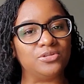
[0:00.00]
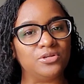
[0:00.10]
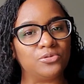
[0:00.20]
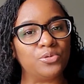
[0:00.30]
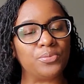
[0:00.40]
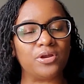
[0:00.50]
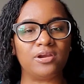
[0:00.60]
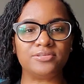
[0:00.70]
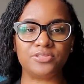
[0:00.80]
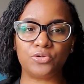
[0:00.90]
you know, the group of
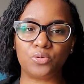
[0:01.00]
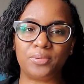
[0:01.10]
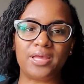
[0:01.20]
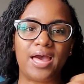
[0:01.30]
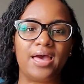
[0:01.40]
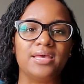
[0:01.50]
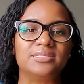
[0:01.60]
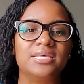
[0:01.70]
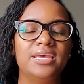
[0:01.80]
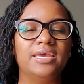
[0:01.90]
girls and the group of
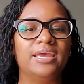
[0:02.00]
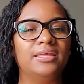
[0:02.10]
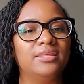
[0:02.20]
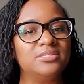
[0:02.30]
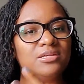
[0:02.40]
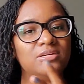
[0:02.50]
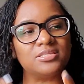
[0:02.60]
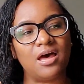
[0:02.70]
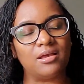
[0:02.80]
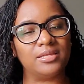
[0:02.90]
guys, and they start
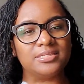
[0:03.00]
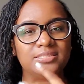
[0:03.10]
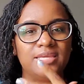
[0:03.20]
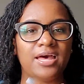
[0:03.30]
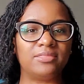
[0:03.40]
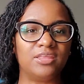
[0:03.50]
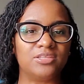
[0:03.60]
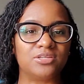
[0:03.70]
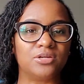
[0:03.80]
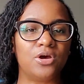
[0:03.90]
talking to see how
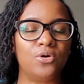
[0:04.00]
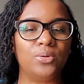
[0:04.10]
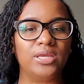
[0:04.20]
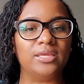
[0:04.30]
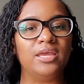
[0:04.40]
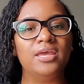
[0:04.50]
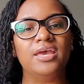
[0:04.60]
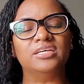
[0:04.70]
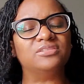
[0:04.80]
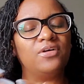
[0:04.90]
things are going.
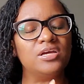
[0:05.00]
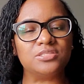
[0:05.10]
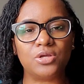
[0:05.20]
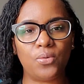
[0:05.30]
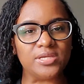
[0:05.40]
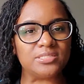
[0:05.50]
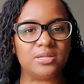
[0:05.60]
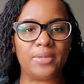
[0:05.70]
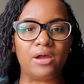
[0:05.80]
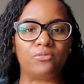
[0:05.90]
As far as the question
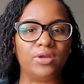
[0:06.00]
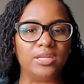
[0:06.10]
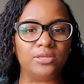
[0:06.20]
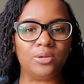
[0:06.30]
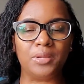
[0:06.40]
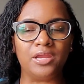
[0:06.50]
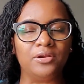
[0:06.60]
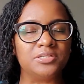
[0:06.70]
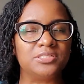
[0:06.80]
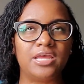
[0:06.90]
about rating your
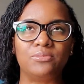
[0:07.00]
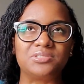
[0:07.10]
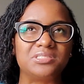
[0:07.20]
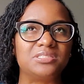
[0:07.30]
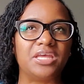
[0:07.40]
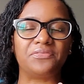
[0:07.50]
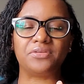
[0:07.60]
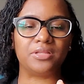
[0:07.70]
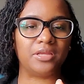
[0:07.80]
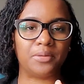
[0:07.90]
marriage, that was
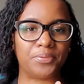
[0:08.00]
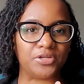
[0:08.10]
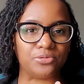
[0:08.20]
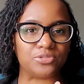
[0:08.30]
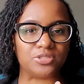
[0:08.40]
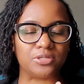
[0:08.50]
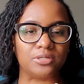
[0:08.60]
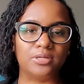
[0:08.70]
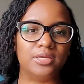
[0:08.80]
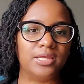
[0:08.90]
definitely a
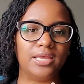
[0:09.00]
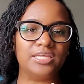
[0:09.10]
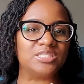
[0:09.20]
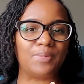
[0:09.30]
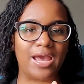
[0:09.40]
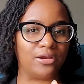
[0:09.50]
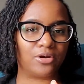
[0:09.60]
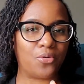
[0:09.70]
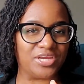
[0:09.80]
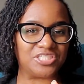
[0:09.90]
producer
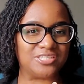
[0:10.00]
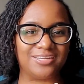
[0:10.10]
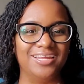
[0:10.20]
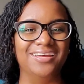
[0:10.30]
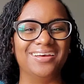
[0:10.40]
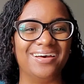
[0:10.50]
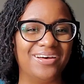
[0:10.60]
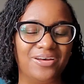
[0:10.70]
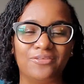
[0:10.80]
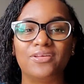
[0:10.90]
inspired question
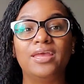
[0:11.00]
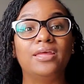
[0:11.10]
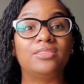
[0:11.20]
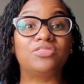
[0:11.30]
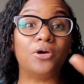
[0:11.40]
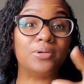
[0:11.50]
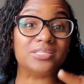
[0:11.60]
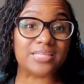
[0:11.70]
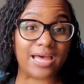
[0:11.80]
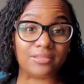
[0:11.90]
of Throw
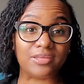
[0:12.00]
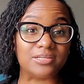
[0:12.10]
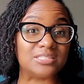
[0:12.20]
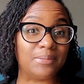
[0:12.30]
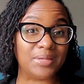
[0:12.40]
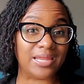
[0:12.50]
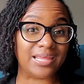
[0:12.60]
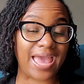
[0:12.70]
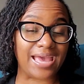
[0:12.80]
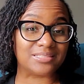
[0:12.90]
this out there.
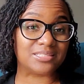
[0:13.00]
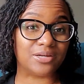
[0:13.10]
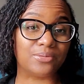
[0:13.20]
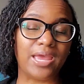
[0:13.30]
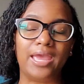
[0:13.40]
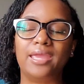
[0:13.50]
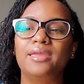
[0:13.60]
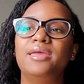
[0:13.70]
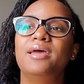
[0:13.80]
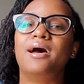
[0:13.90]
Somebody asked it,
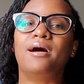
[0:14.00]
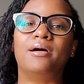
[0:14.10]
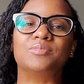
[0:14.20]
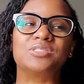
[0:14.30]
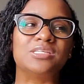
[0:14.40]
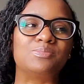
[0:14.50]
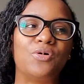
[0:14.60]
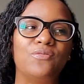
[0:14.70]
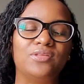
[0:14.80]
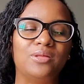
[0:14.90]
okay? Um, since
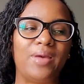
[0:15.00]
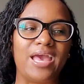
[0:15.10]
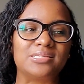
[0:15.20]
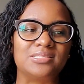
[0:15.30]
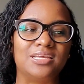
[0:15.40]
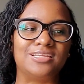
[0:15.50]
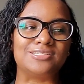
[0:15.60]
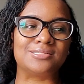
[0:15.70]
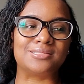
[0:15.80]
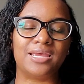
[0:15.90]
both of them asked it, and
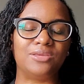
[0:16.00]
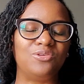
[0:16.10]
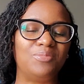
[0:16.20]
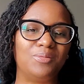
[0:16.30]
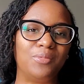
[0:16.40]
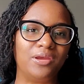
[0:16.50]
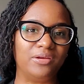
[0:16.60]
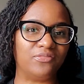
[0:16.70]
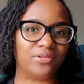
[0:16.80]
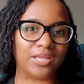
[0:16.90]
it's just like you've been
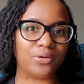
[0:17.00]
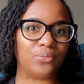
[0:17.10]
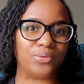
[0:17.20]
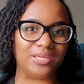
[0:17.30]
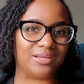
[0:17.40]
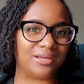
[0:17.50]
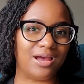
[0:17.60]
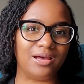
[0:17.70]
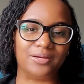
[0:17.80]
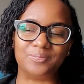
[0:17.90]
married for like a week.
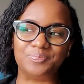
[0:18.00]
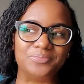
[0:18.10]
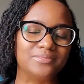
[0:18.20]
Um,